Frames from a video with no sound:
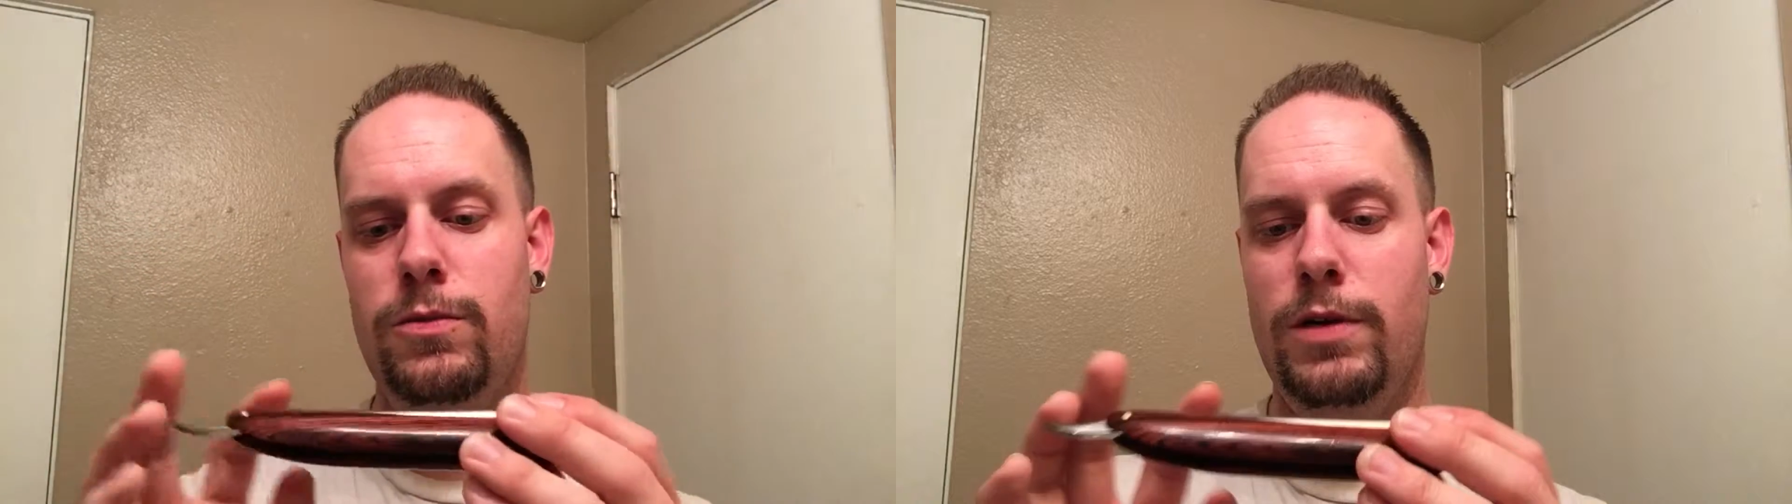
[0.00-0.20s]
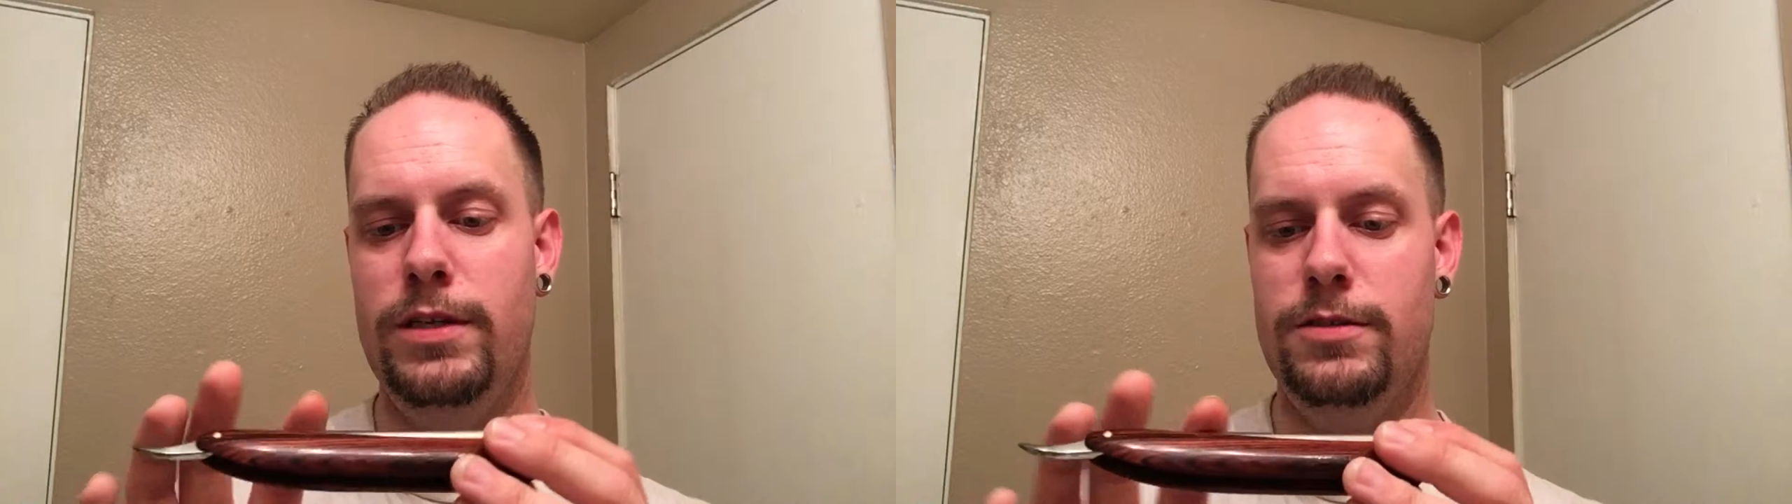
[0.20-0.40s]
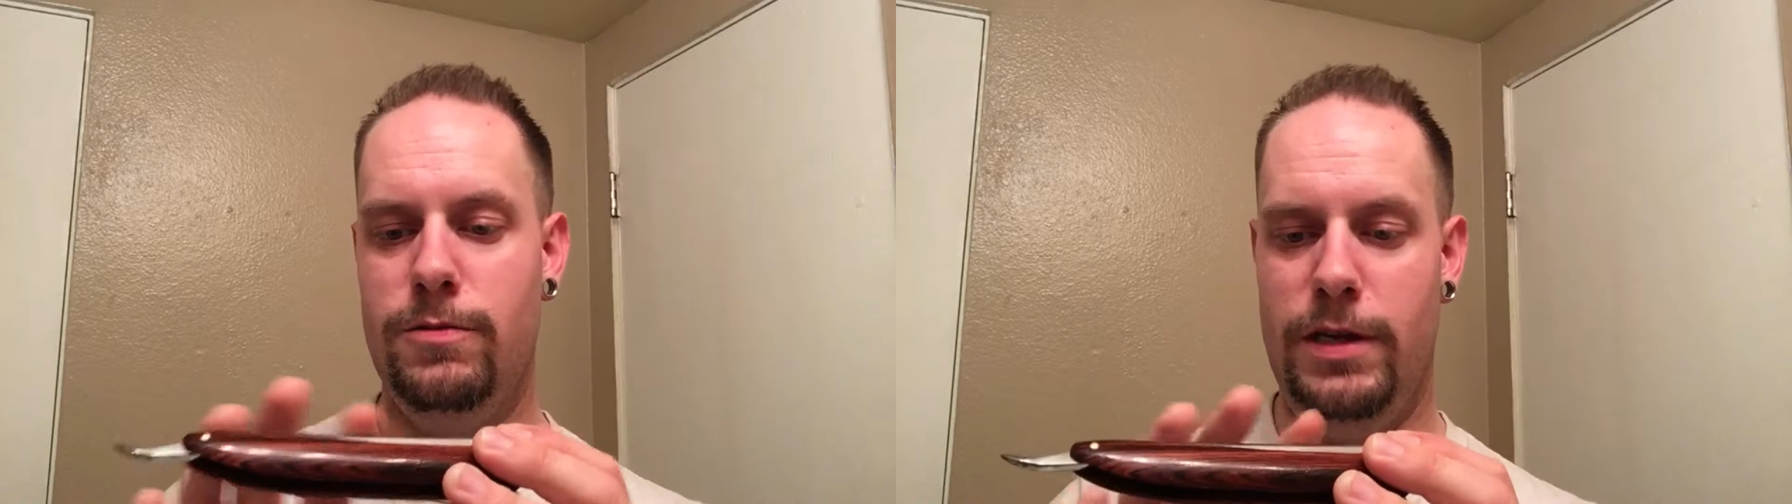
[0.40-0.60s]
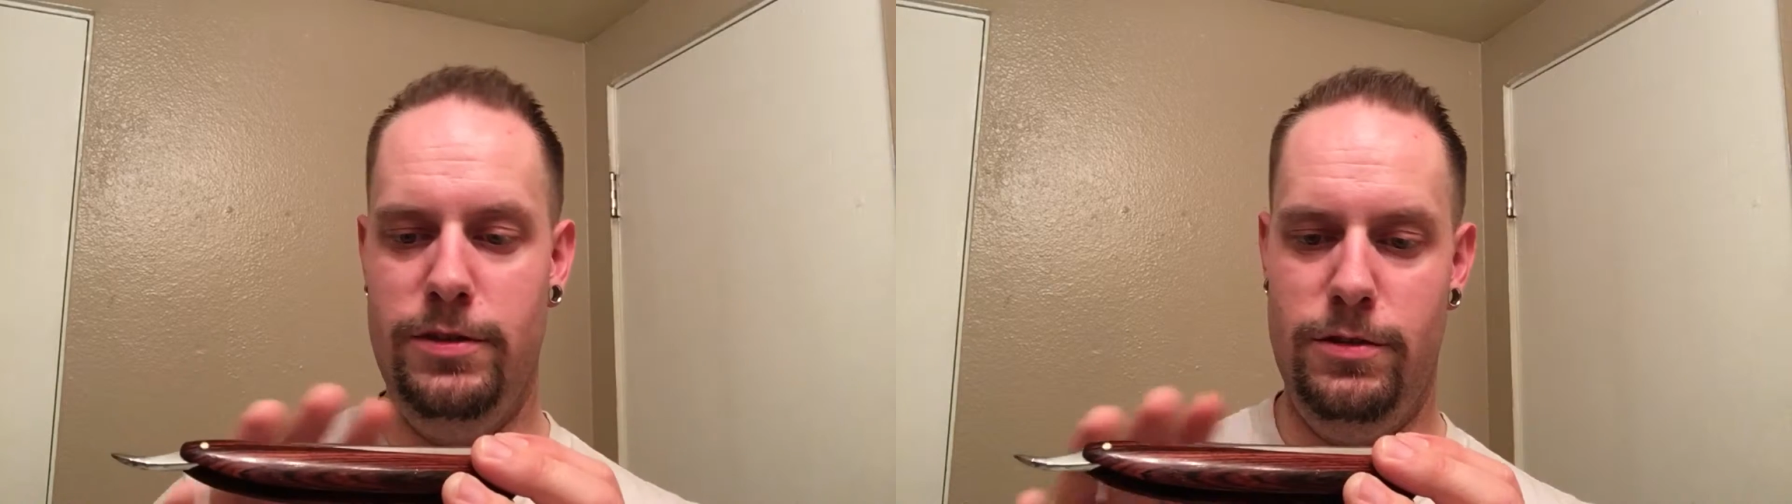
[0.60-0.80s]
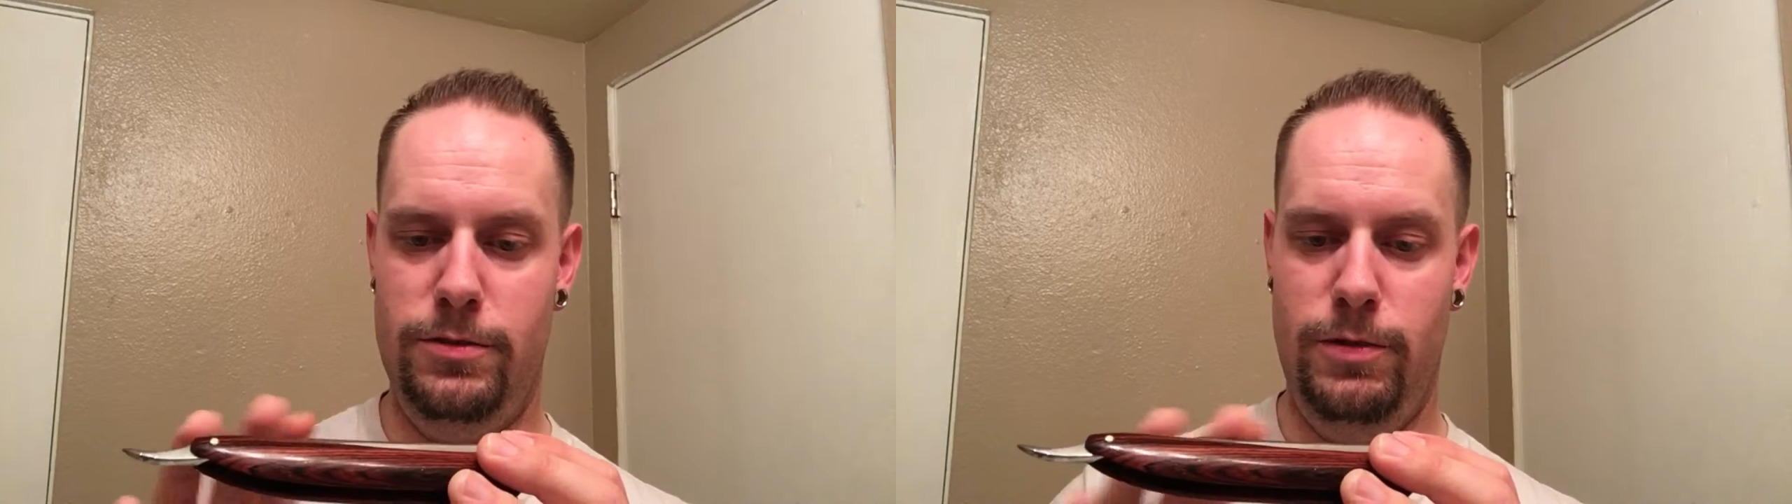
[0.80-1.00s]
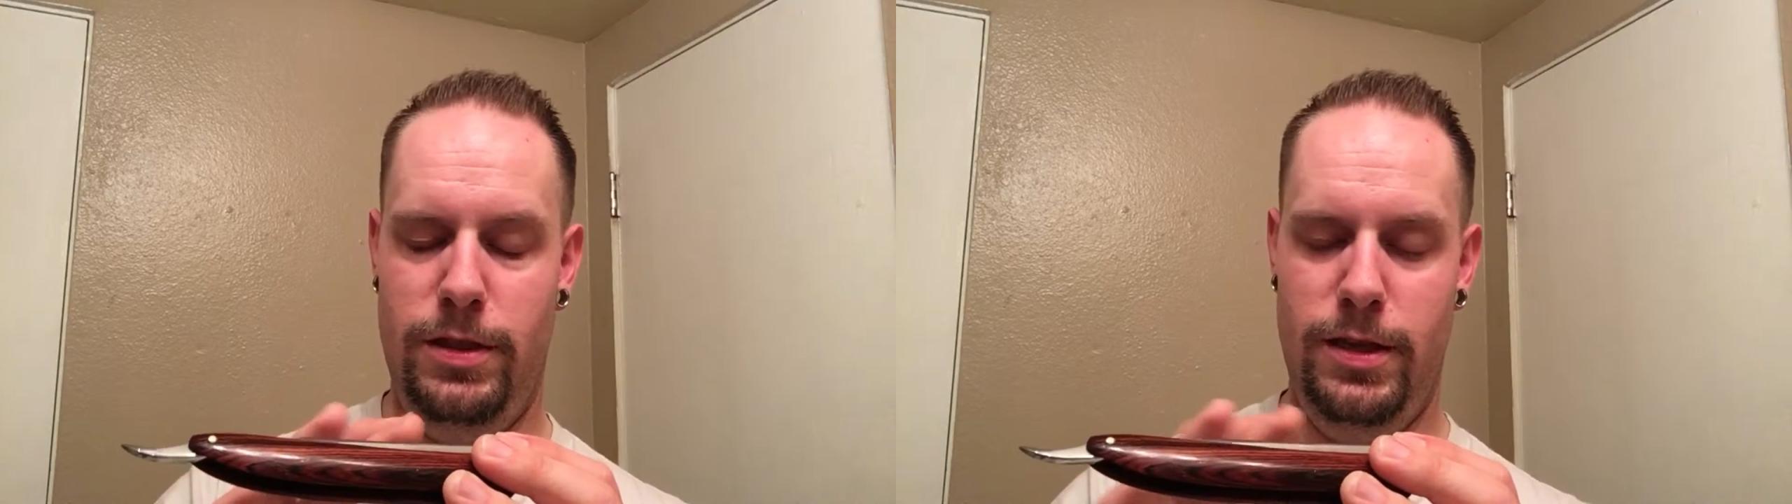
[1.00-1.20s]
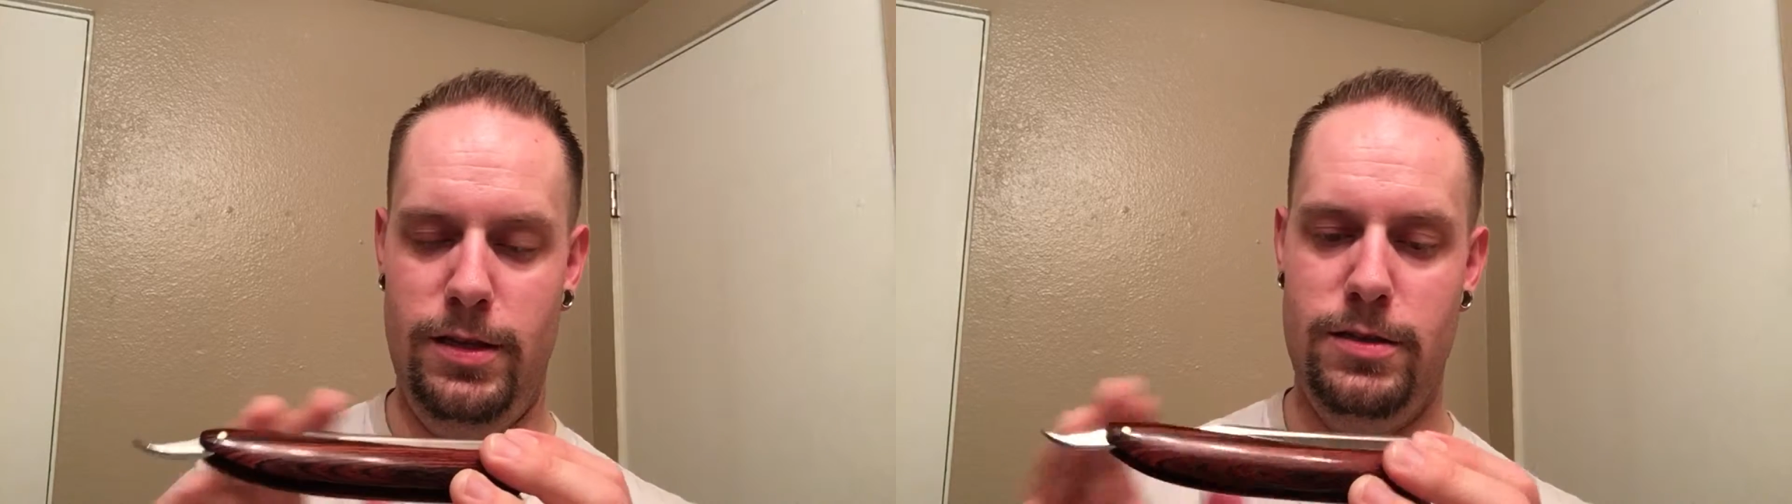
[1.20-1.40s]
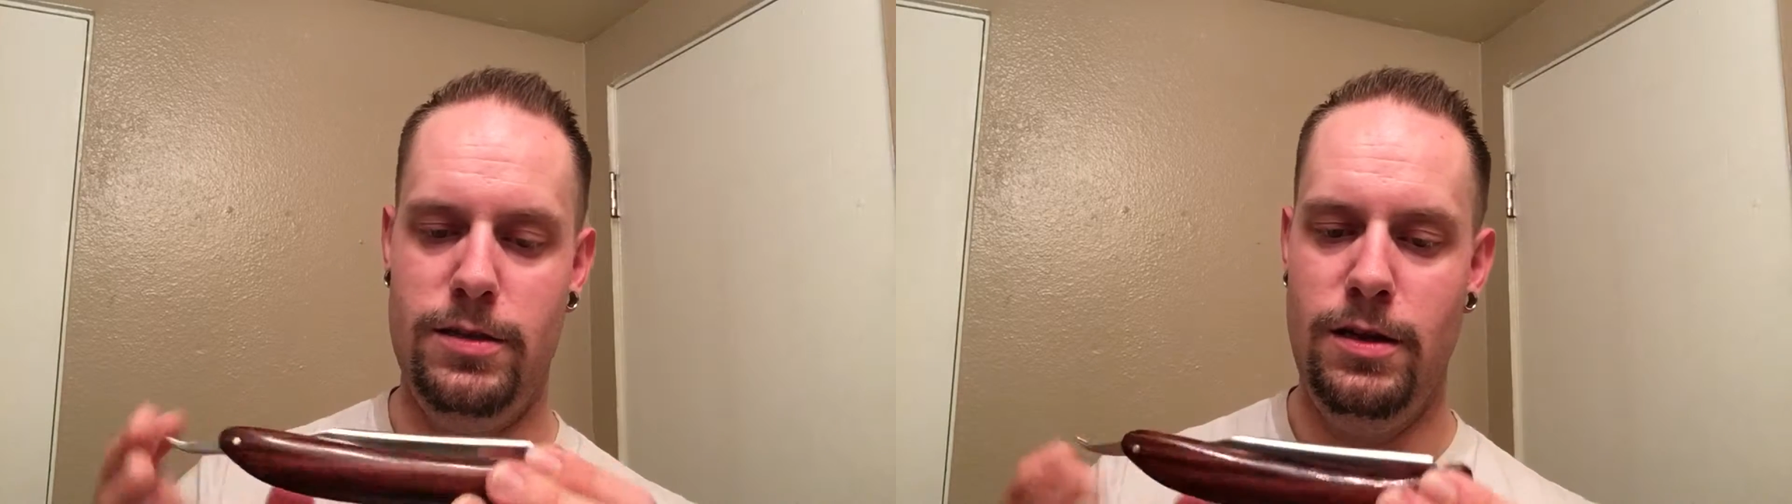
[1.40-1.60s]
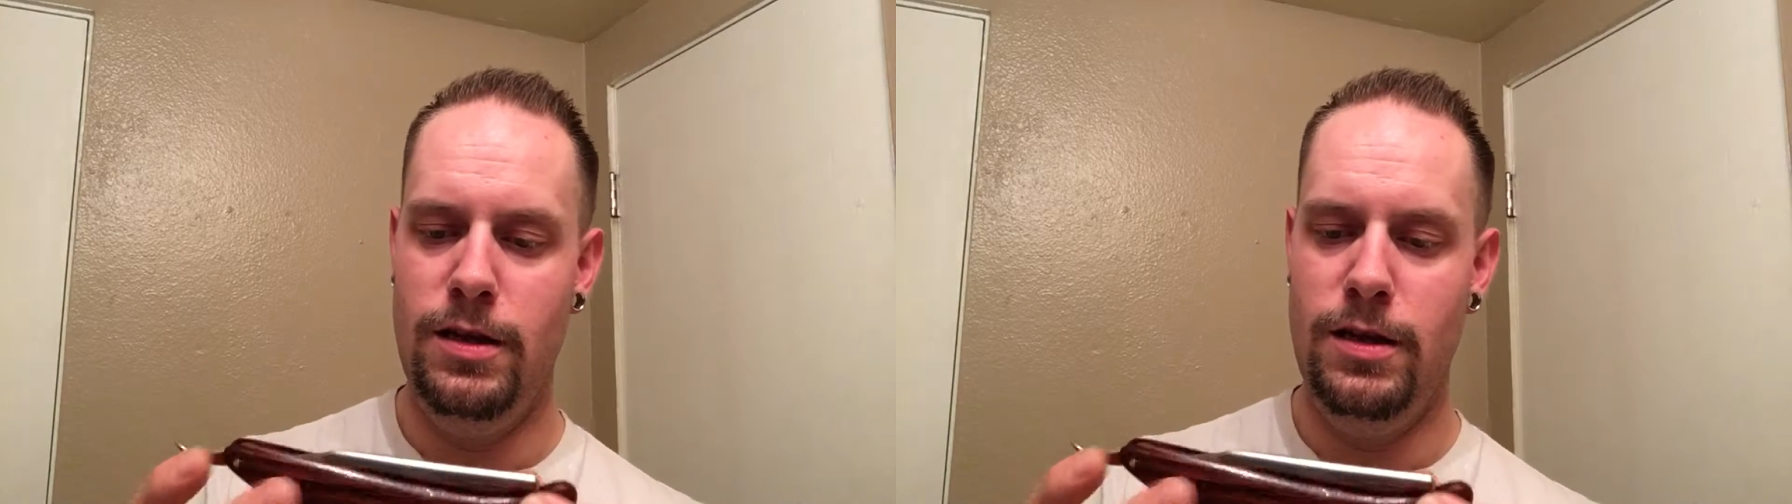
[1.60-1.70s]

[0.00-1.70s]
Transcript: West razors with this.